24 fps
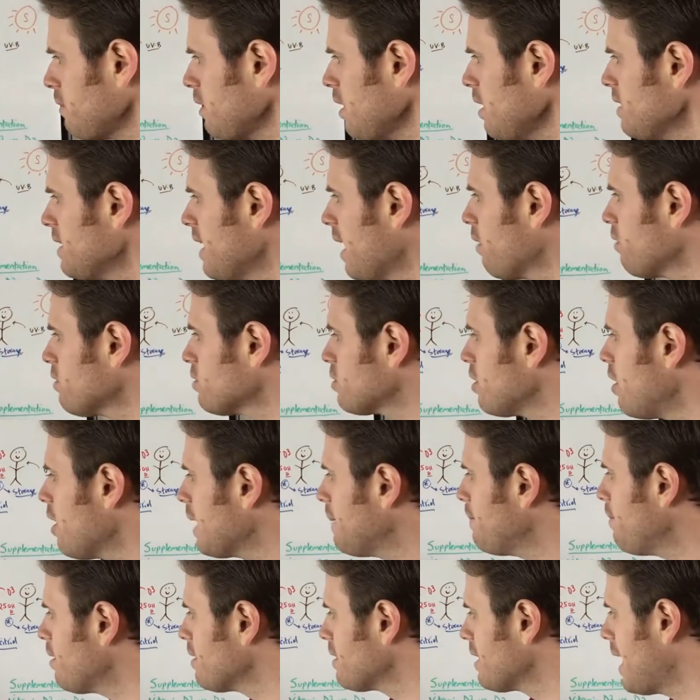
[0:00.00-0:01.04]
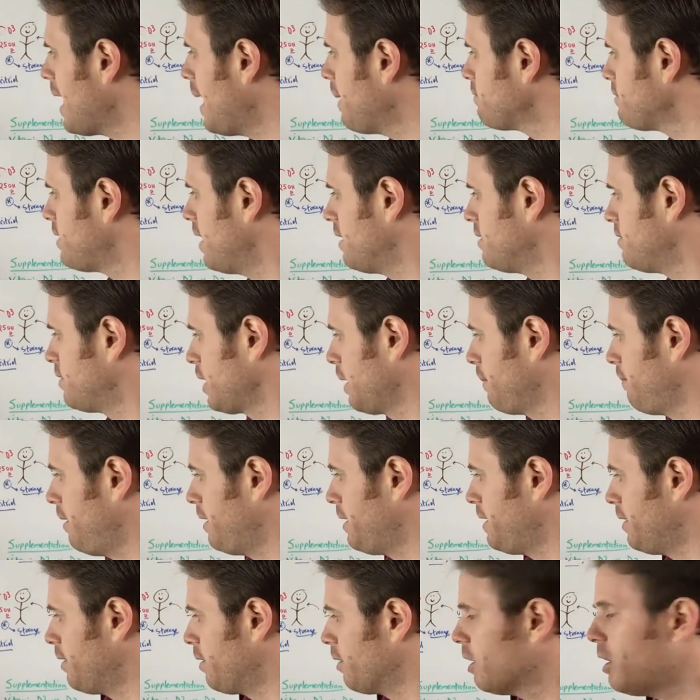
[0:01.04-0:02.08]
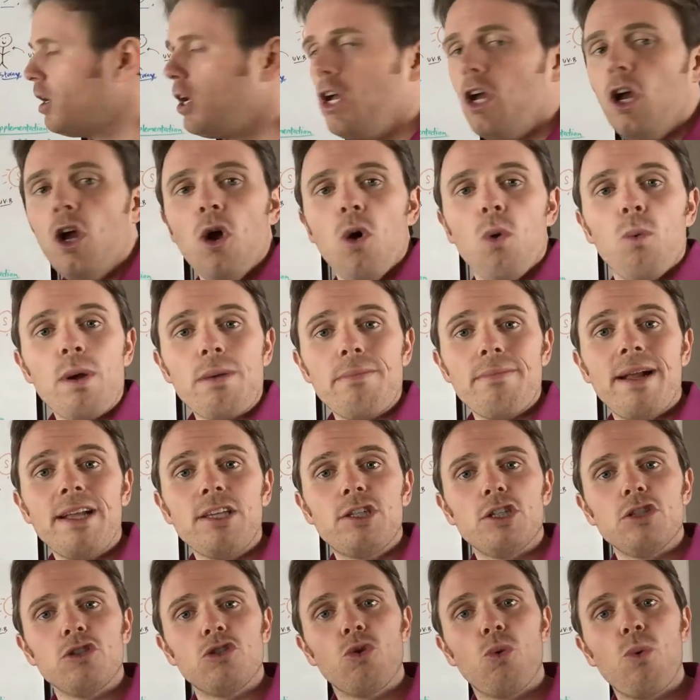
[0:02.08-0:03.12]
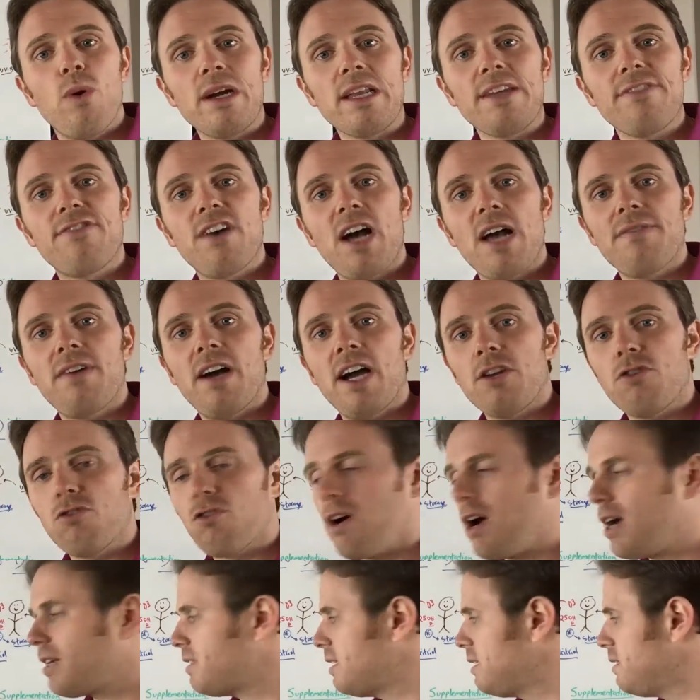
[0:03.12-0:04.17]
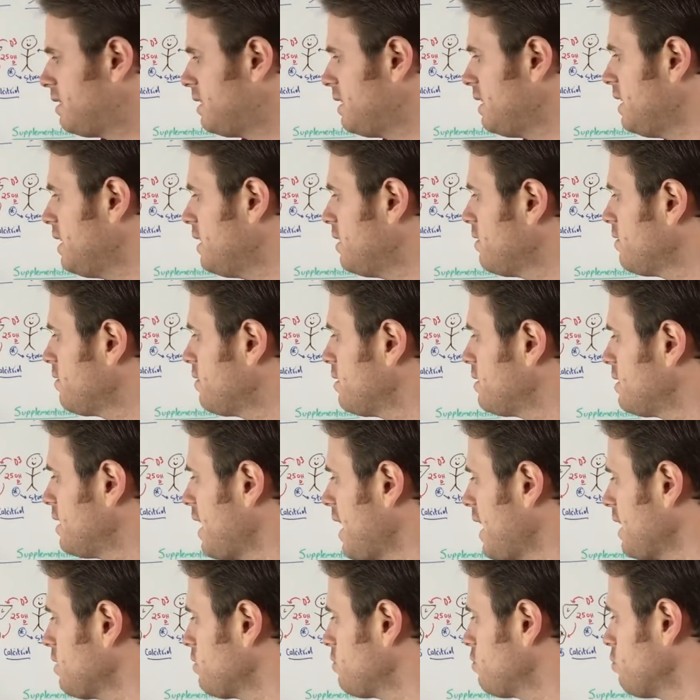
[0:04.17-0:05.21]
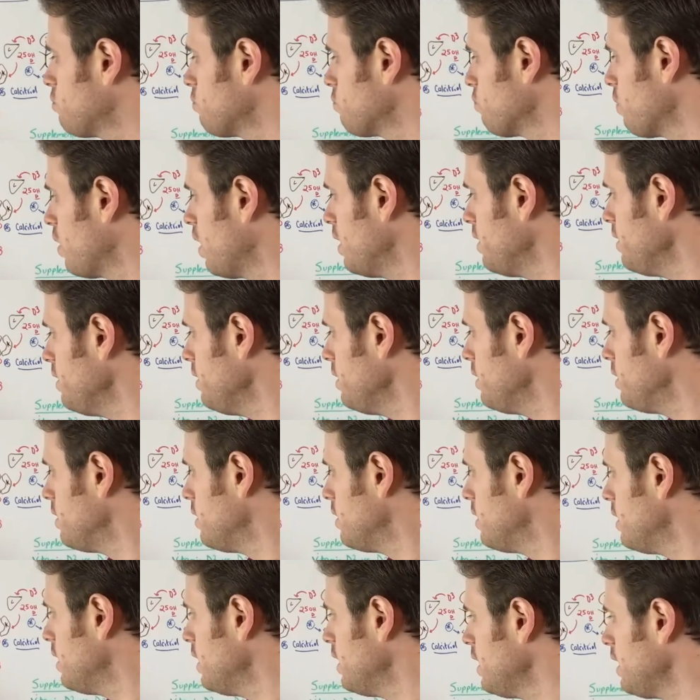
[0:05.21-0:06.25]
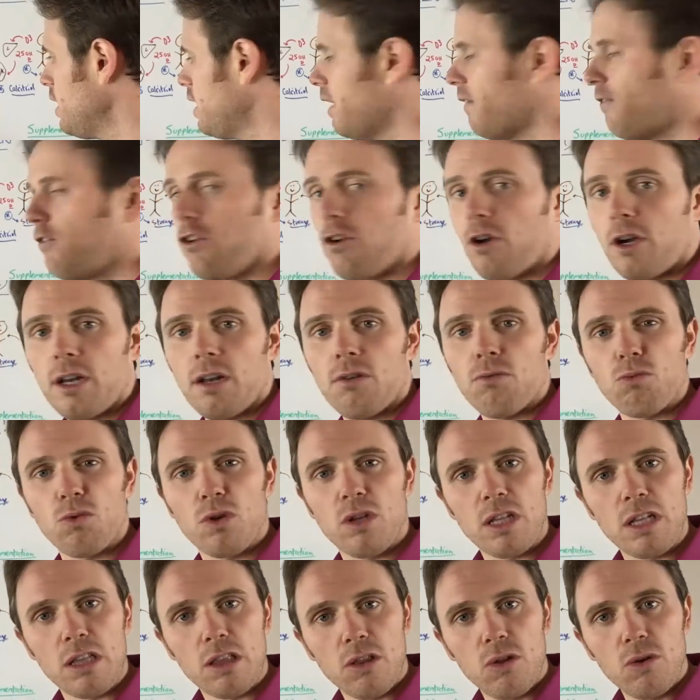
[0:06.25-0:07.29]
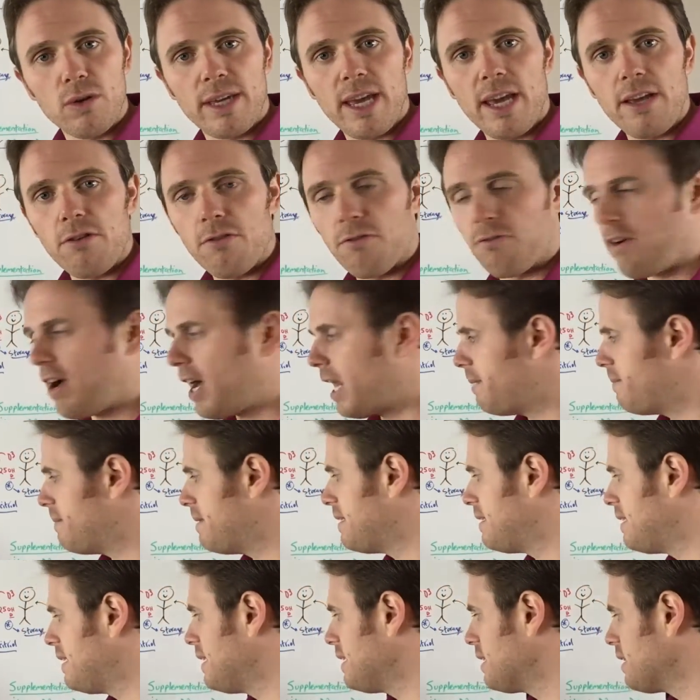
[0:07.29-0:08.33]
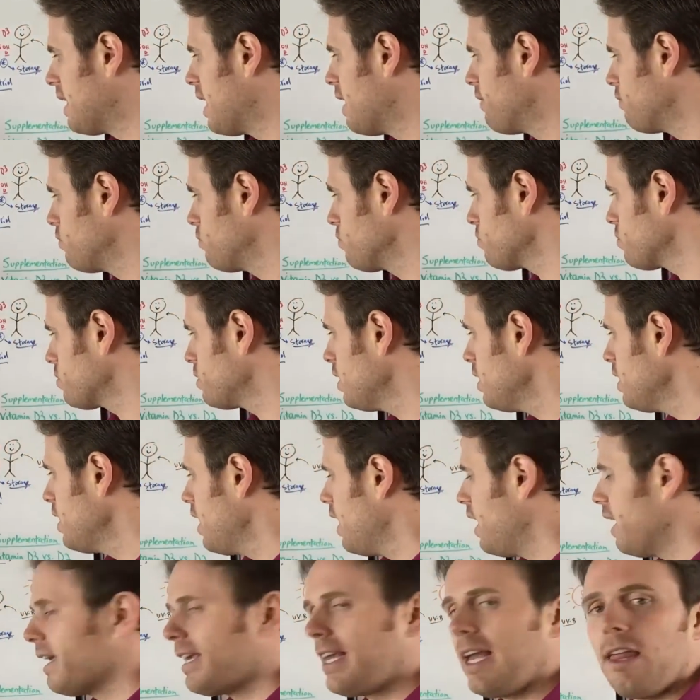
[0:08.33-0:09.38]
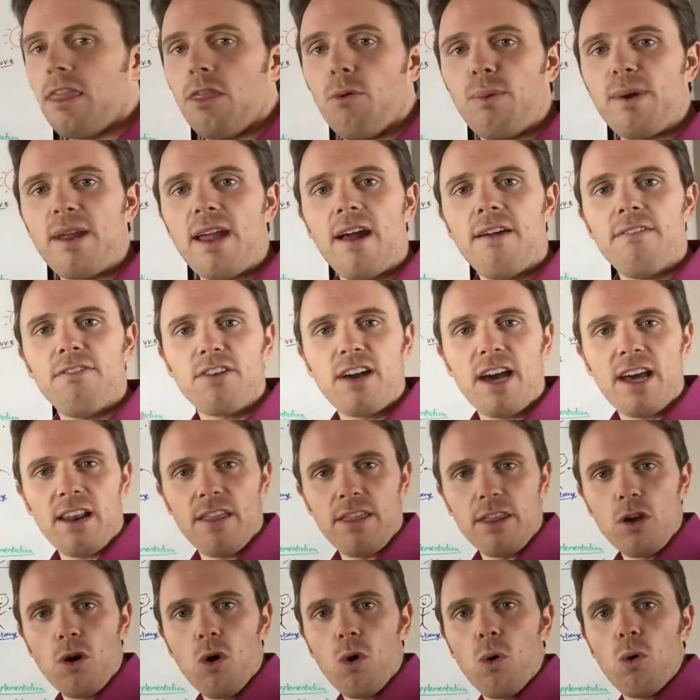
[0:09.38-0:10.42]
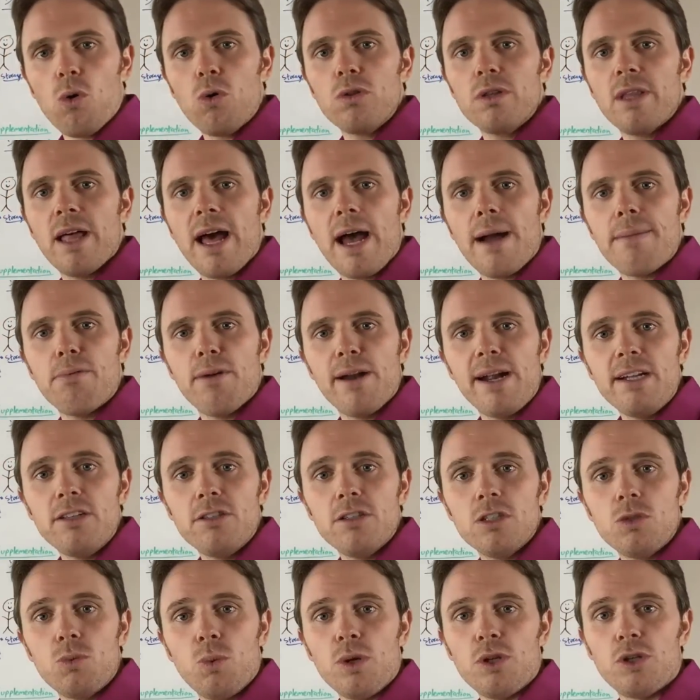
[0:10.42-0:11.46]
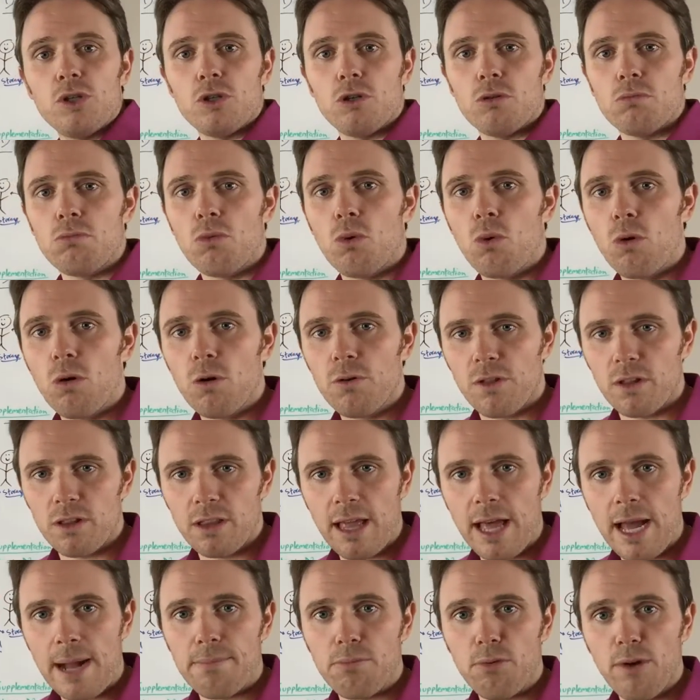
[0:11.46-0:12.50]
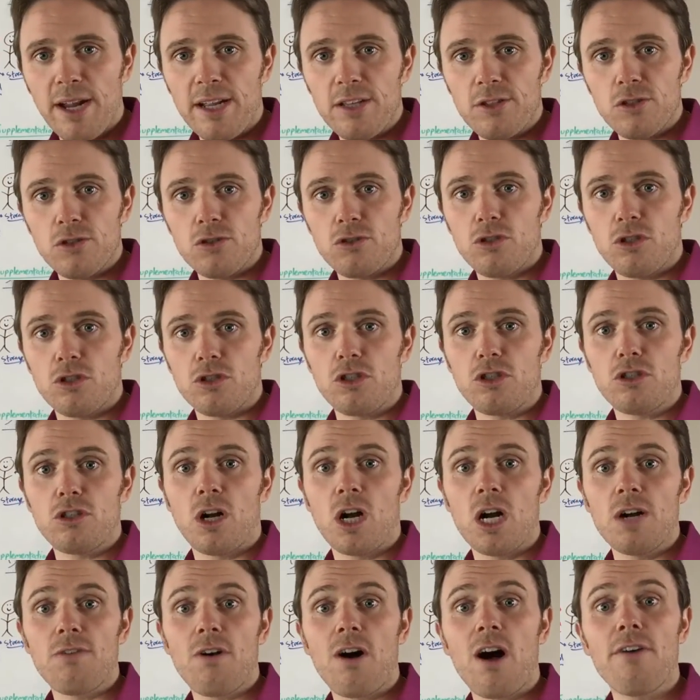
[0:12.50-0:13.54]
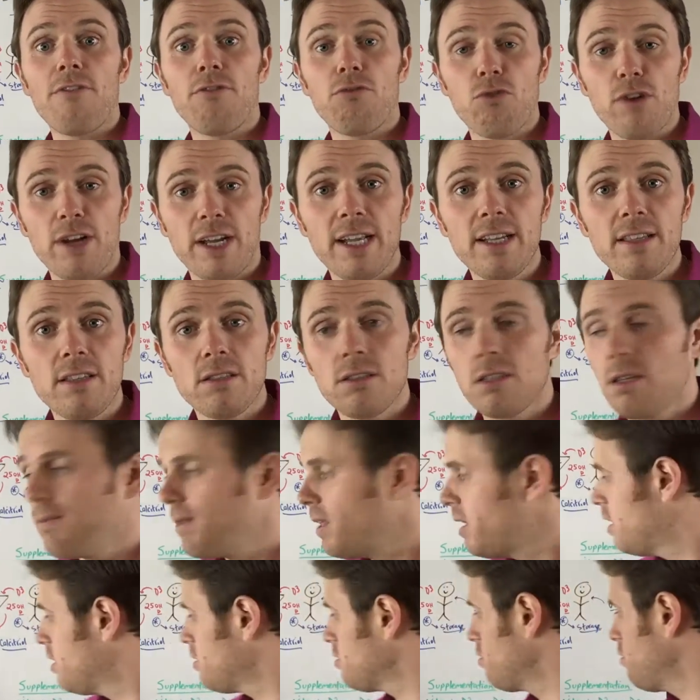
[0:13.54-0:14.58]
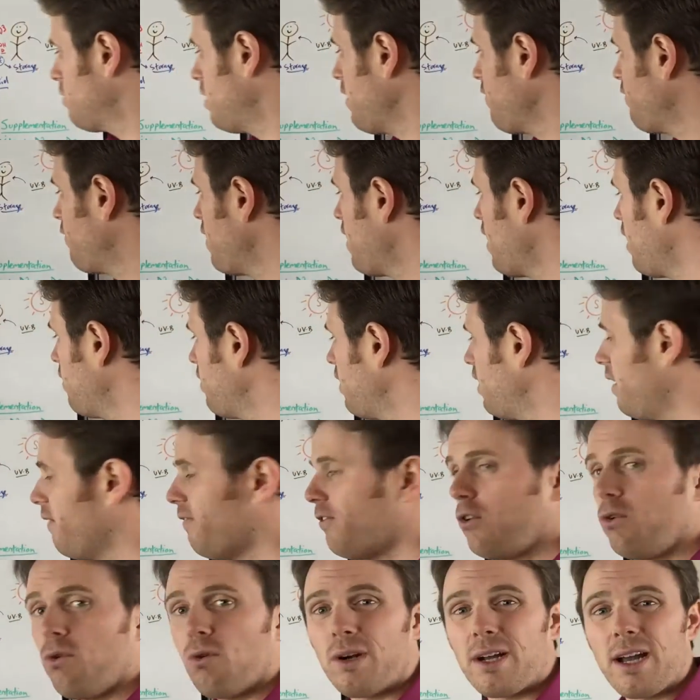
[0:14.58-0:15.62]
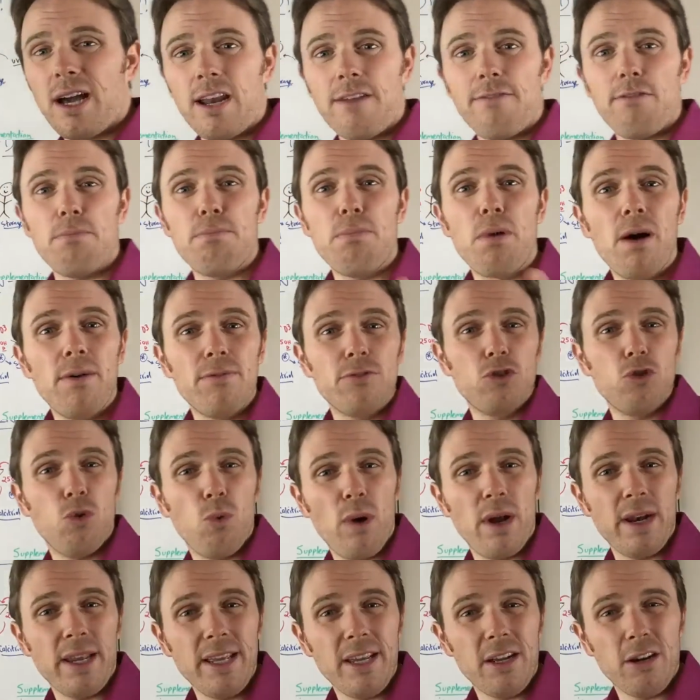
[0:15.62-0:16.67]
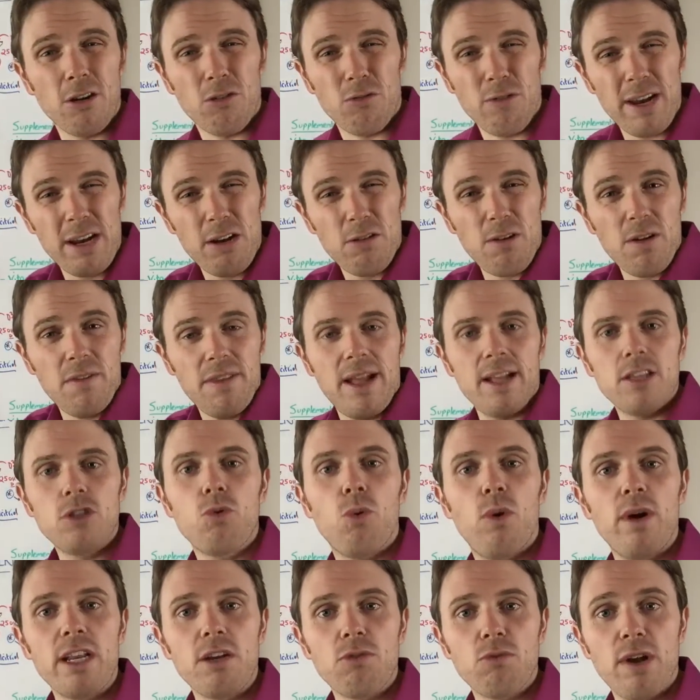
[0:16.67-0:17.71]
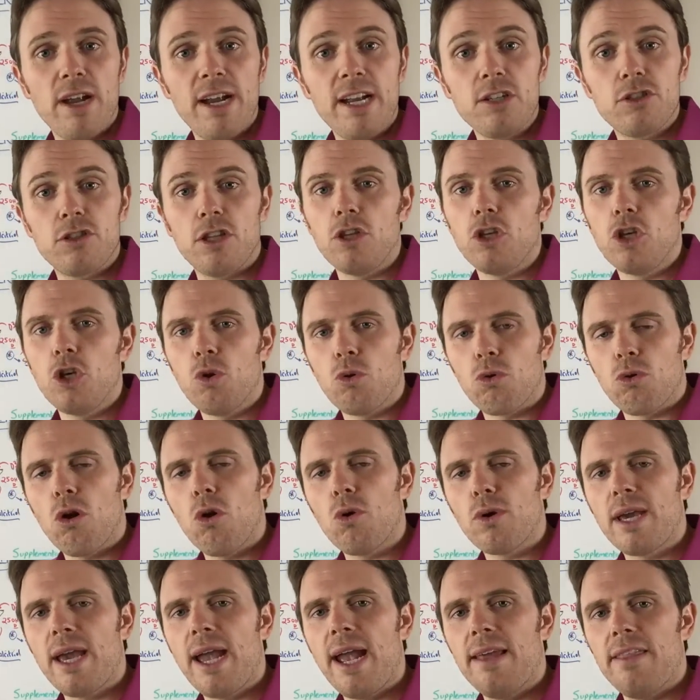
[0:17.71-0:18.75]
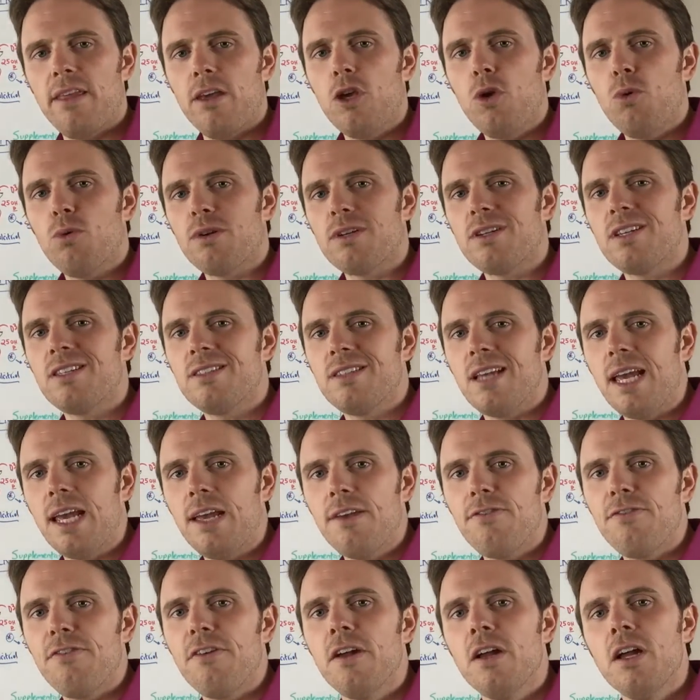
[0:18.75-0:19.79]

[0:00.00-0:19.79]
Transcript: Now let's talk about lab testing a bit here. We mentioned 25-hydroxy-D is the test to run if you're going to really look at your vitamin D levels. Again, we have kind of the old lab ranges, which are more the lab ranges to starve off rickets. So they found that if you were kind of above 20 or right around that 20 range, that you were okay, that you were safe